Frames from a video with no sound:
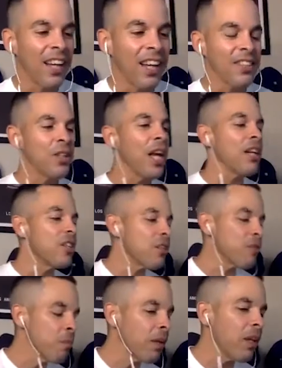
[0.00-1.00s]
So yeah, she's
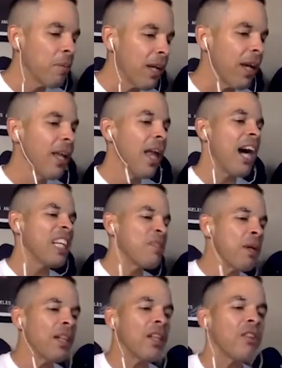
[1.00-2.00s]
from Colombia. I
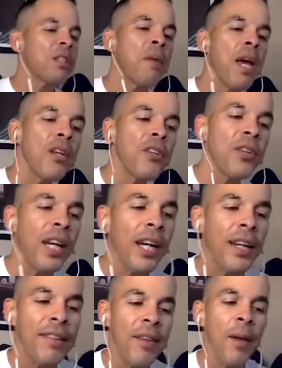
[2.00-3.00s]
speak a little Spanish, you
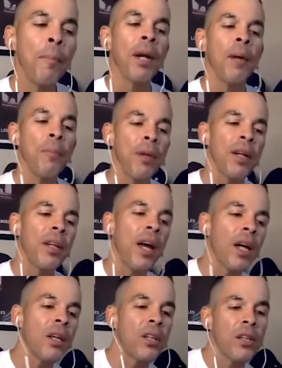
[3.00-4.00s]
guys, but I'm gonna not,